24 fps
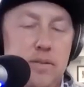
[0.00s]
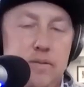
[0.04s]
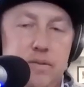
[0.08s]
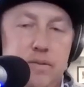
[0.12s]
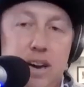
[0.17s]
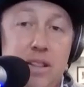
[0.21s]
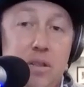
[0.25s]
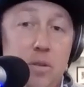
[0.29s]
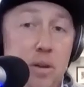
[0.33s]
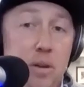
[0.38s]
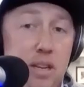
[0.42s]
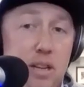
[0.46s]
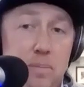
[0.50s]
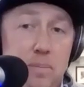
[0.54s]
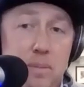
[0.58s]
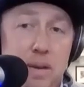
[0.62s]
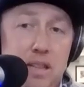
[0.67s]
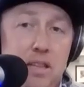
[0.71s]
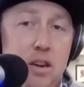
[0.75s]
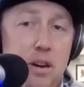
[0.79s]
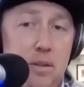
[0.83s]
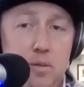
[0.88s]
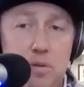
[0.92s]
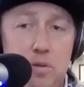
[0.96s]
find the way to make
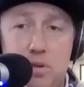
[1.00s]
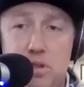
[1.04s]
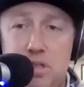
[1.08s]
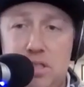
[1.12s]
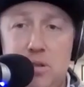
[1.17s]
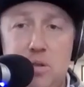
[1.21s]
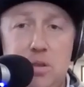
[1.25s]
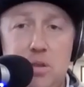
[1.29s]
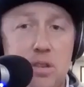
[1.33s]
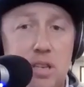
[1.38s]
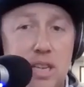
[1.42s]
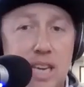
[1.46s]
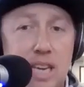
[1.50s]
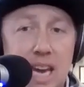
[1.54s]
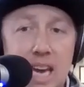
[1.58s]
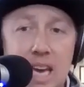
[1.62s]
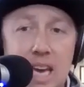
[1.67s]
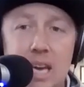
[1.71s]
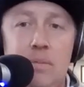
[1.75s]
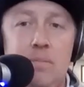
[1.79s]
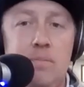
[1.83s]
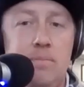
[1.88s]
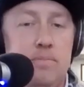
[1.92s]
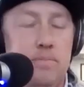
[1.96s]
the golf course suit your
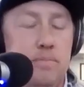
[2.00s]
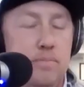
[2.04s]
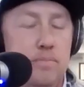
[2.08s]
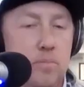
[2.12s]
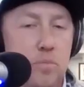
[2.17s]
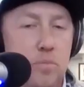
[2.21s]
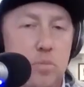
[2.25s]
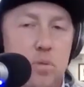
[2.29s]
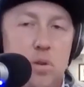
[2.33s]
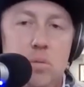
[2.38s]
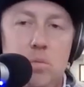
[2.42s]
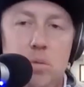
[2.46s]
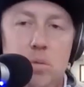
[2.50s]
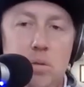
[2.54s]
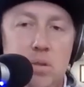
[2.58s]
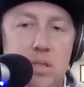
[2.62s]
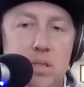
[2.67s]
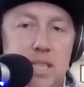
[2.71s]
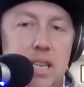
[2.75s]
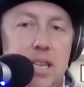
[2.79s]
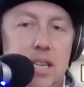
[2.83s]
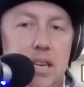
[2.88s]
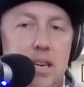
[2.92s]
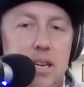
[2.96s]
game? What was
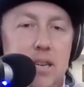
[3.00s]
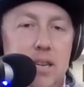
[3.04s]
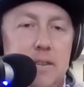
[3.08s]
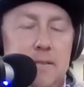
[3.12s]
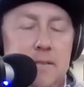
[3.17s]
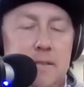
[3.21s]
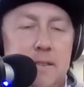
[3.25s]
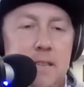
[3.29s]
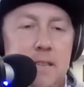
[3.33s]
that like?